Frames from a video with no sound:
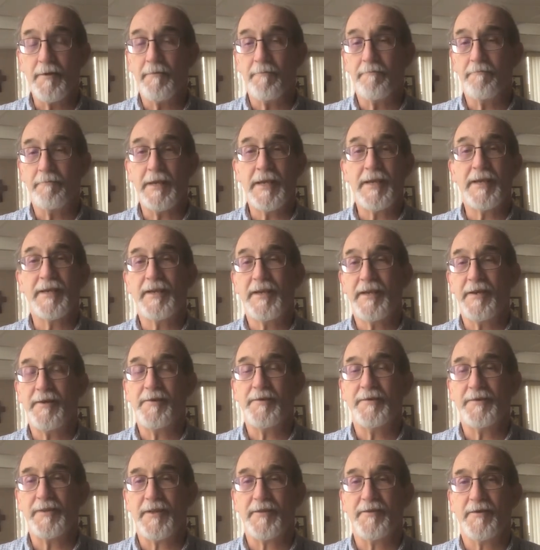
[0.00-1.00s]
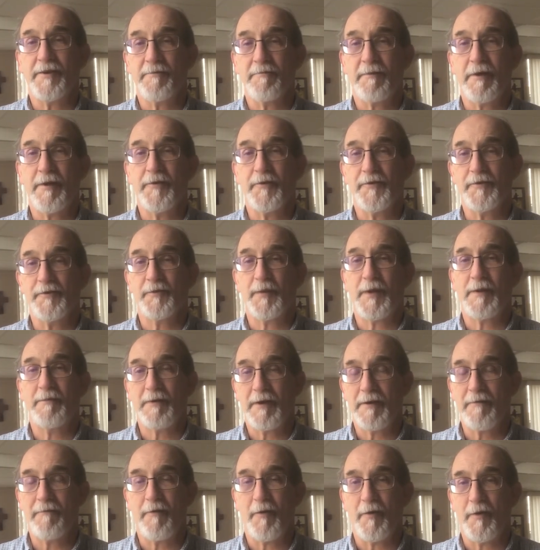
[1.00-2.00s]
being killed and their mothers
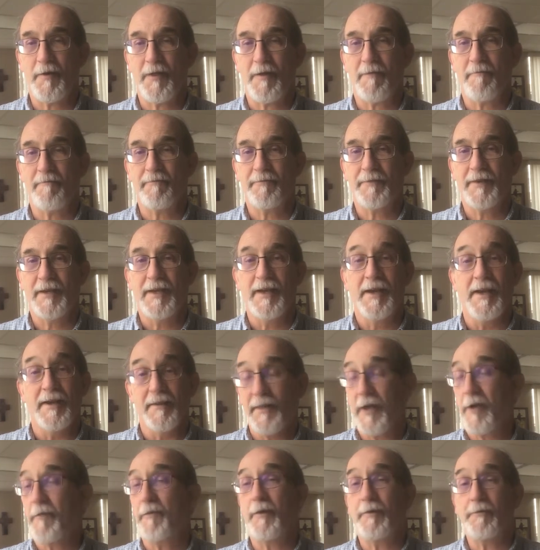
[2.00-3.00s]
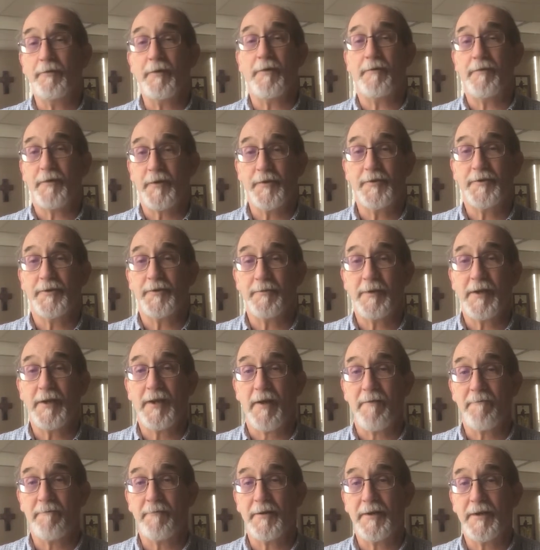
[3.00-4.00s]
weeping for them. They would refuse to be
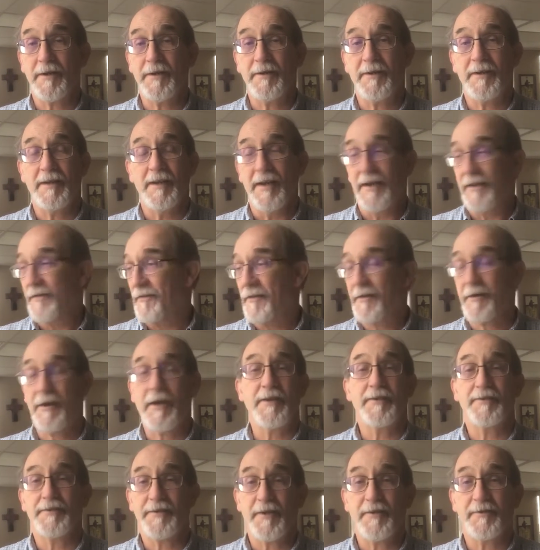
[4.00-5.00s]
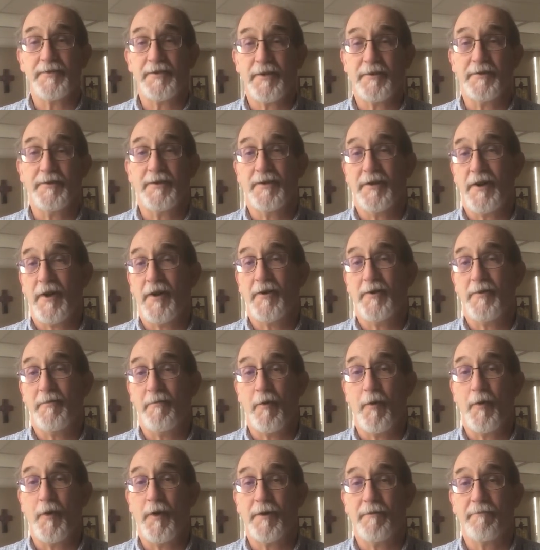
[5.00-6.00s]
comforted because their children are no
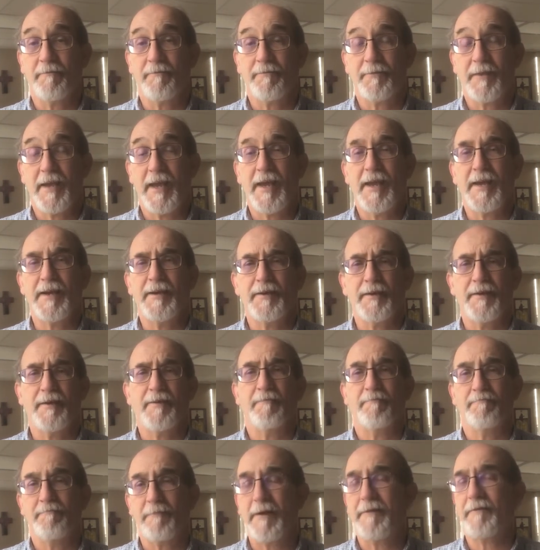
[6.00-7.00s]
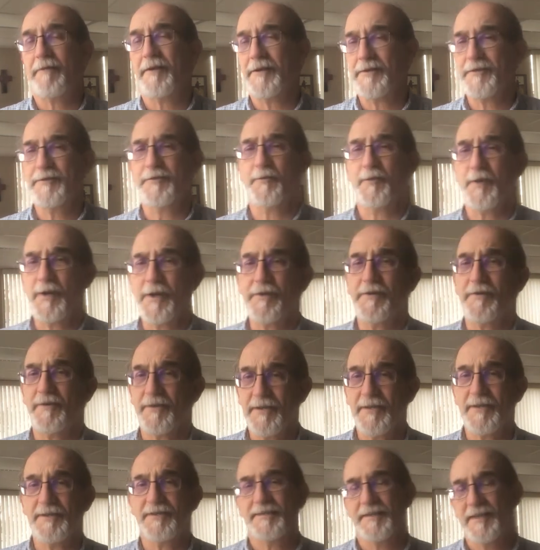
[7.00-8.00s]
more. And my friends, we're going
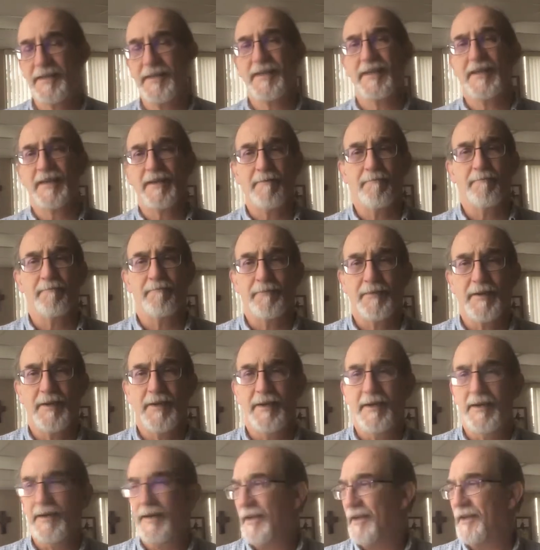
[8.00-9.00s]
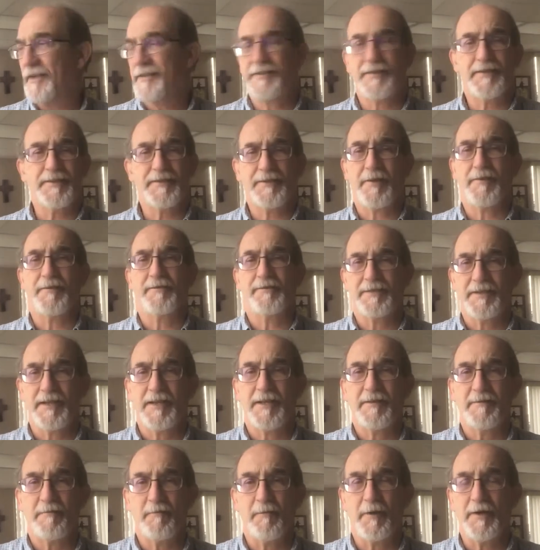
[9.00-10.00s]
to see, it's a
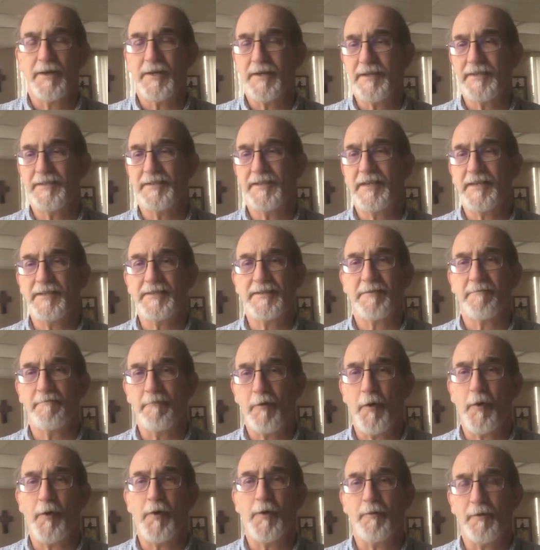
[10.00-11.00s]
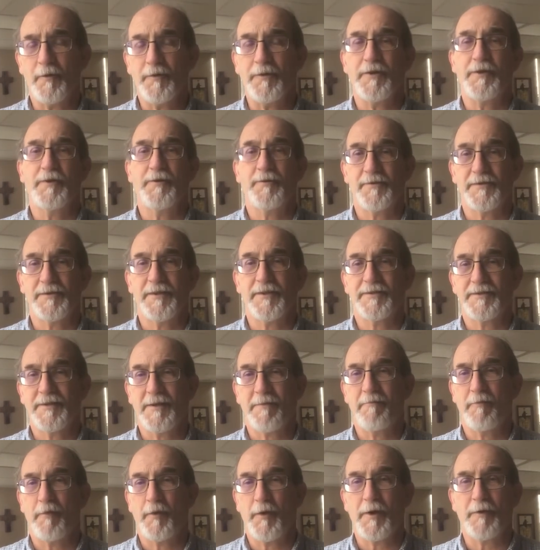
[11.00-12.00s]
certainty, we're going to see some horrible news at
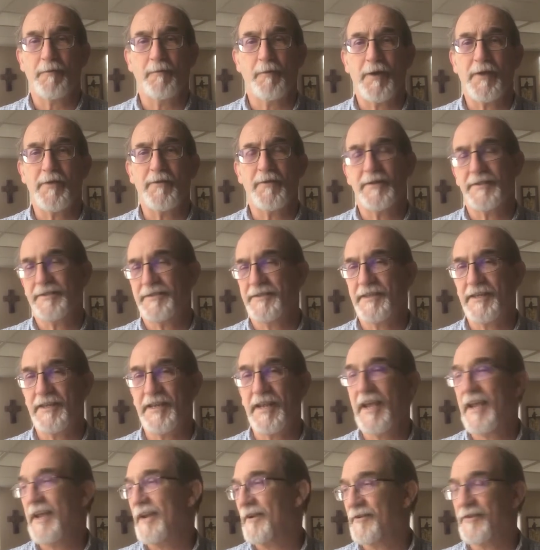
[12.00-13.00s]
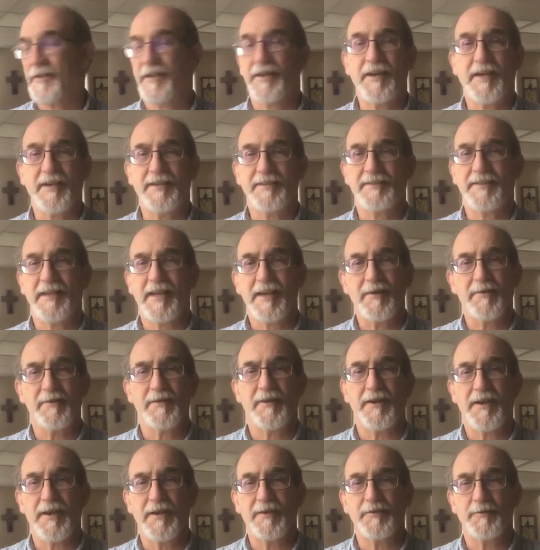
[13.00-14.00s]
some point, whether it's today or the next day or
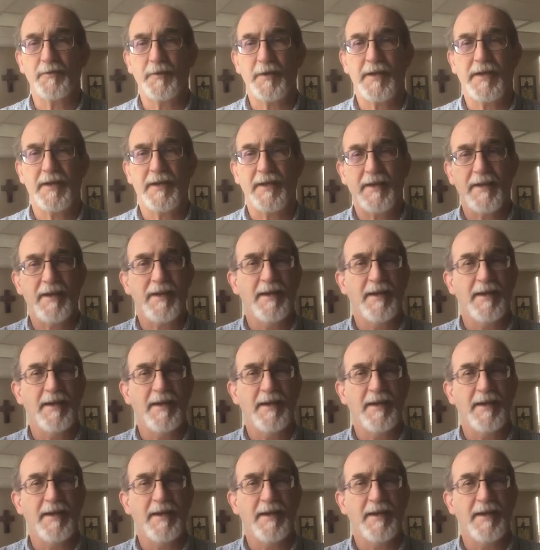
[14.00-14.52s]
the next week.